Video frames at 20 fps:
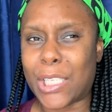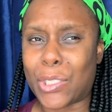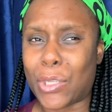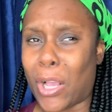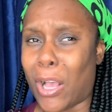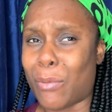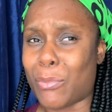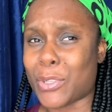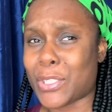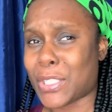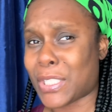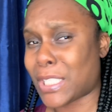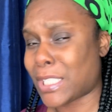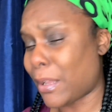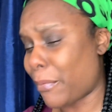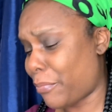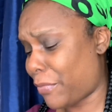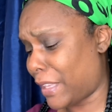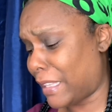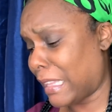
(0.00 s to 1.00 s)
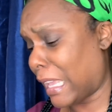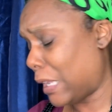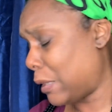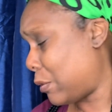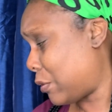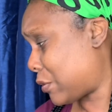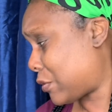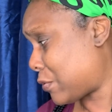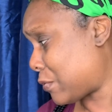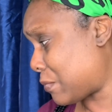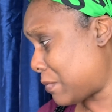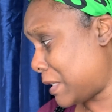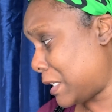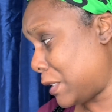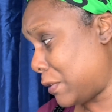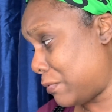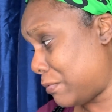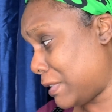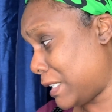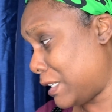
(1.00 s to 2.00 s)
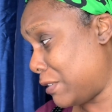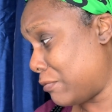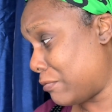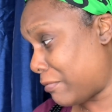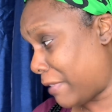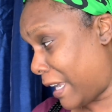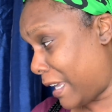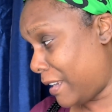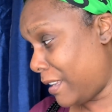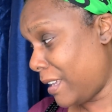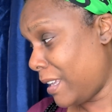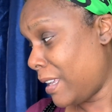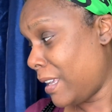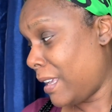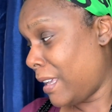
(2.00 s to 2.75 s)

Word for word: to almost something that looks really really red